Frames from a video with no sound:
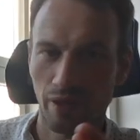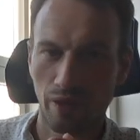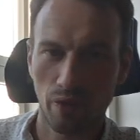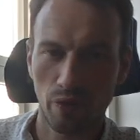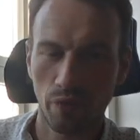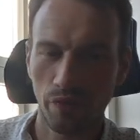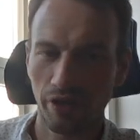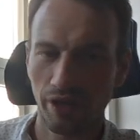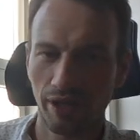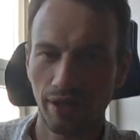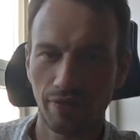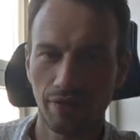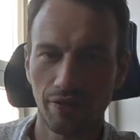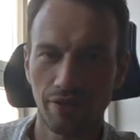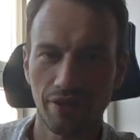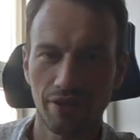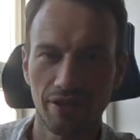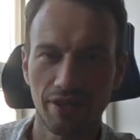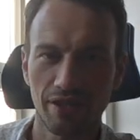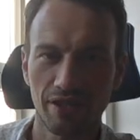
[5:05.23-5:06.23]
We
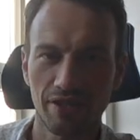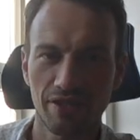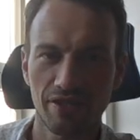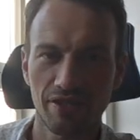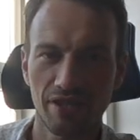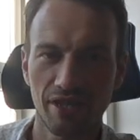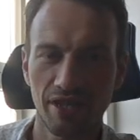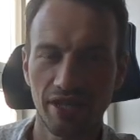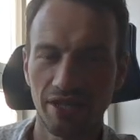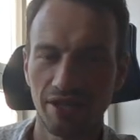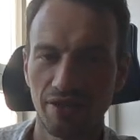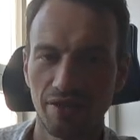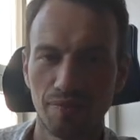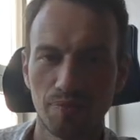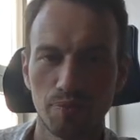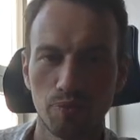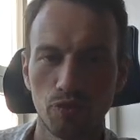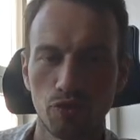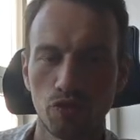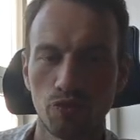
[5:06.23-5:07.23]
covered this in a
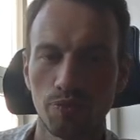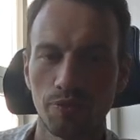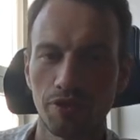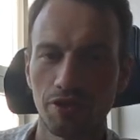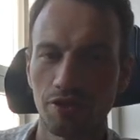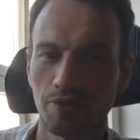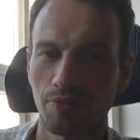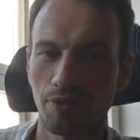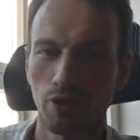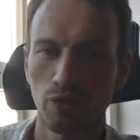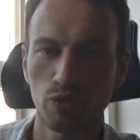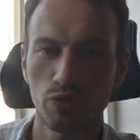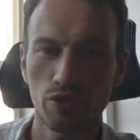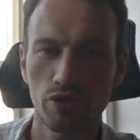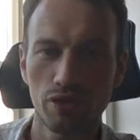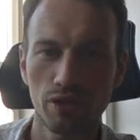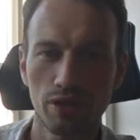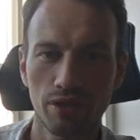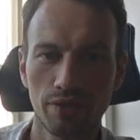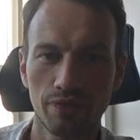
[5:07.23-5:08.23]
movement
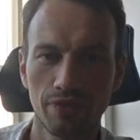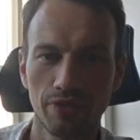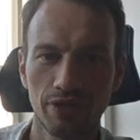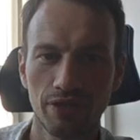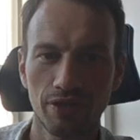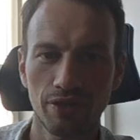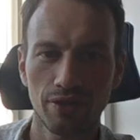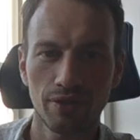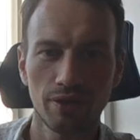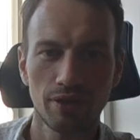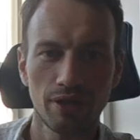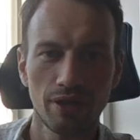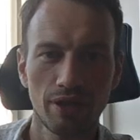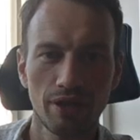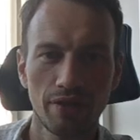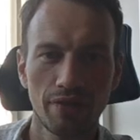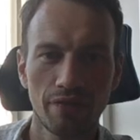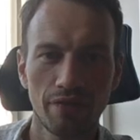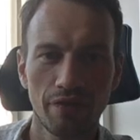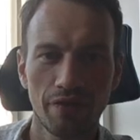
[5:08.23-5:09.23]
modes video.
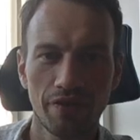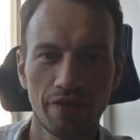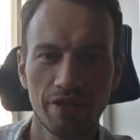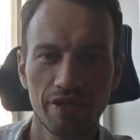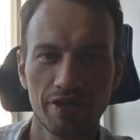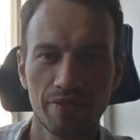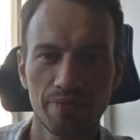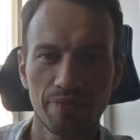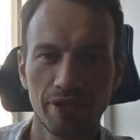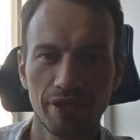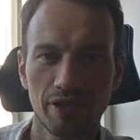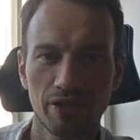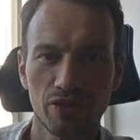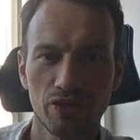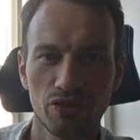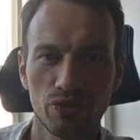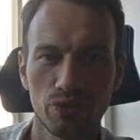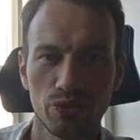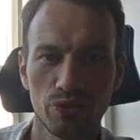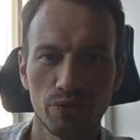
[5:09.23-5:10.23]
With
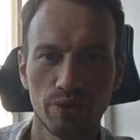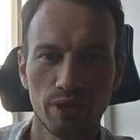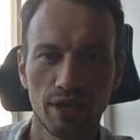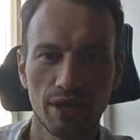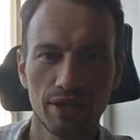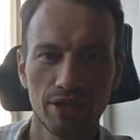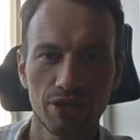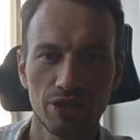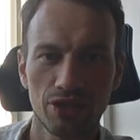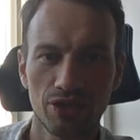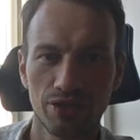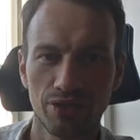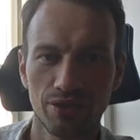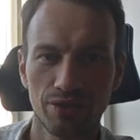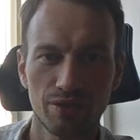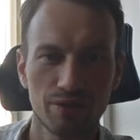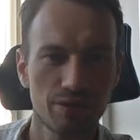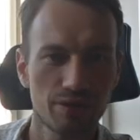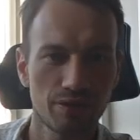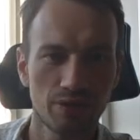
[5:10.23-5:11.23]
respect to
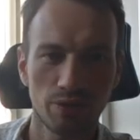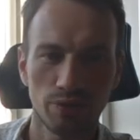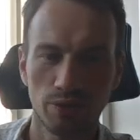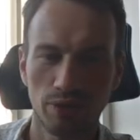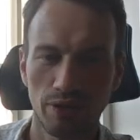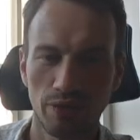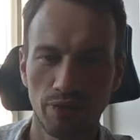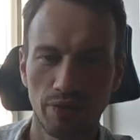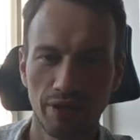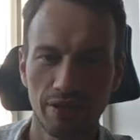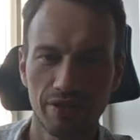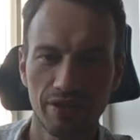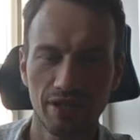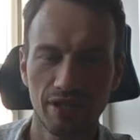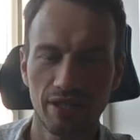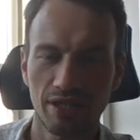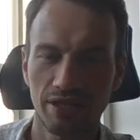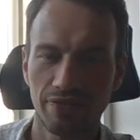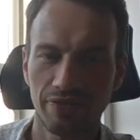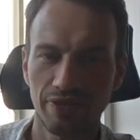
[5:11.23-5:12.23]
addition, only once
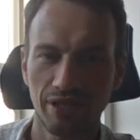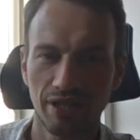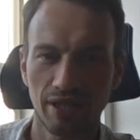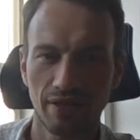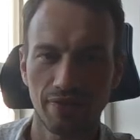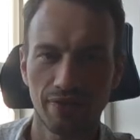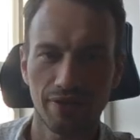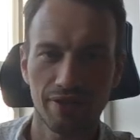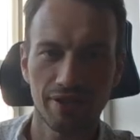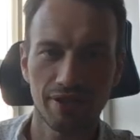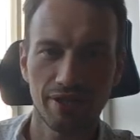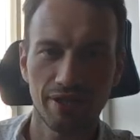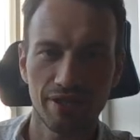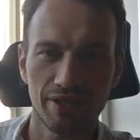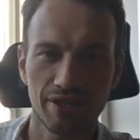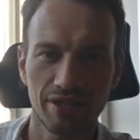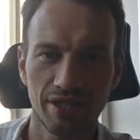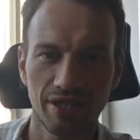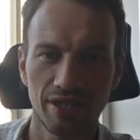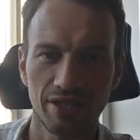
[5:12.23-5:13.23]
edit, we covered
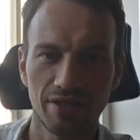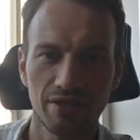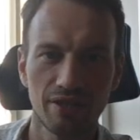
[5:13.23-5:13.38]
this in